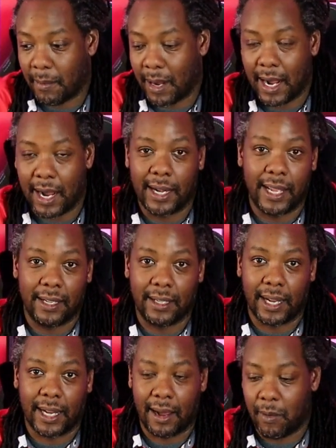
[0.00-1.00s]
mind and
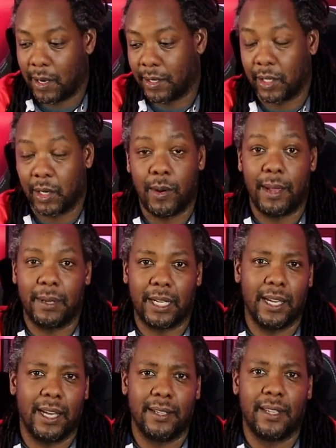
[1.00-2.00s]
like I wanted to quit,
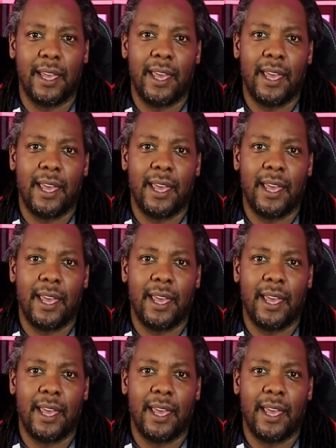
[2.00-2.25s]
because